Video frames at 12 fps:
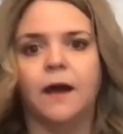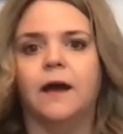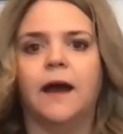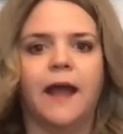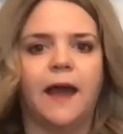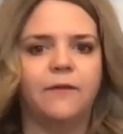
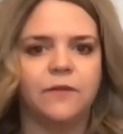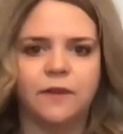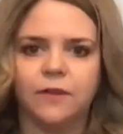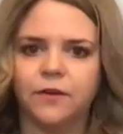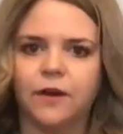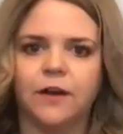I have
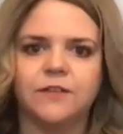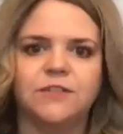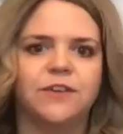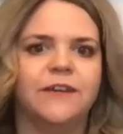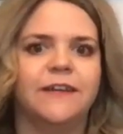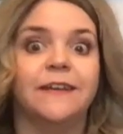another
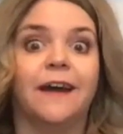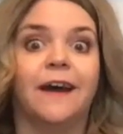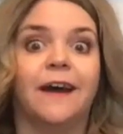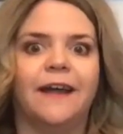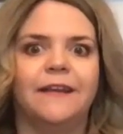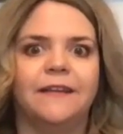Arcturian
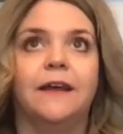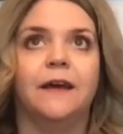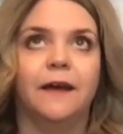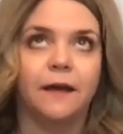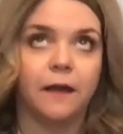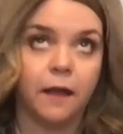guide,
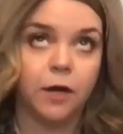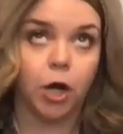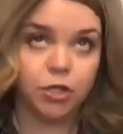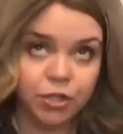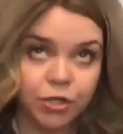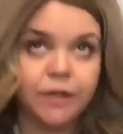an
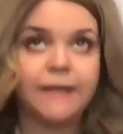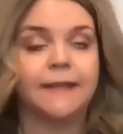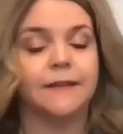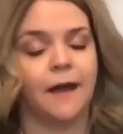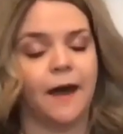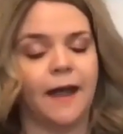Arcturian
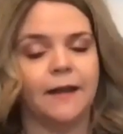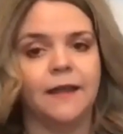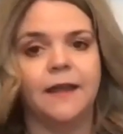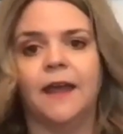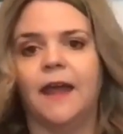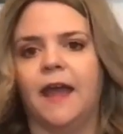guide,
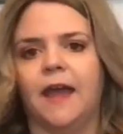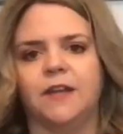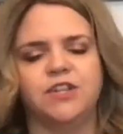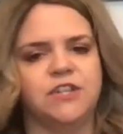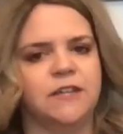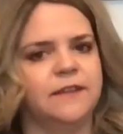and
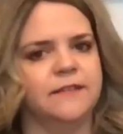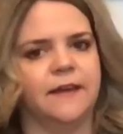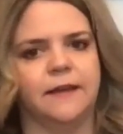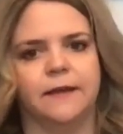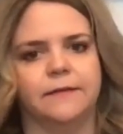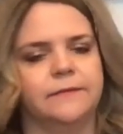she's
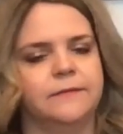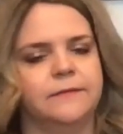a